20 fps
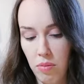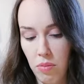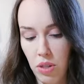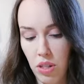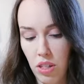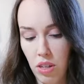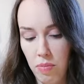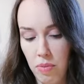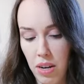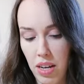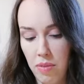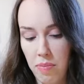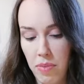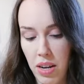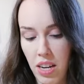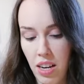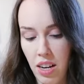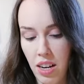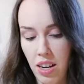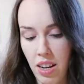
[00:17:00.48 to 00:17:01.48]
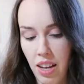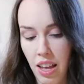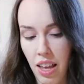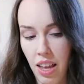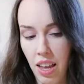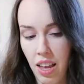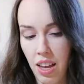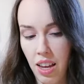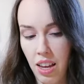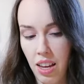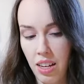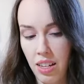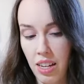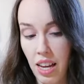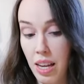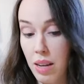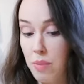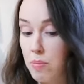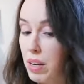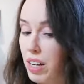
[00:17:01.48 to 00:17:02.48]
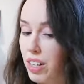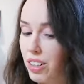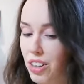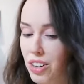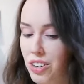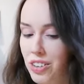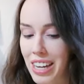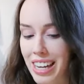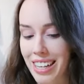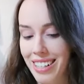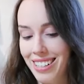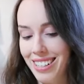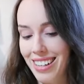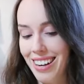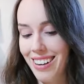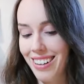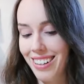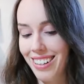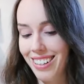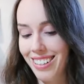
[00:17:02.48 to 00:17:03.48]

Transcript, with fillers: Kamehameha and a Piccolo SR.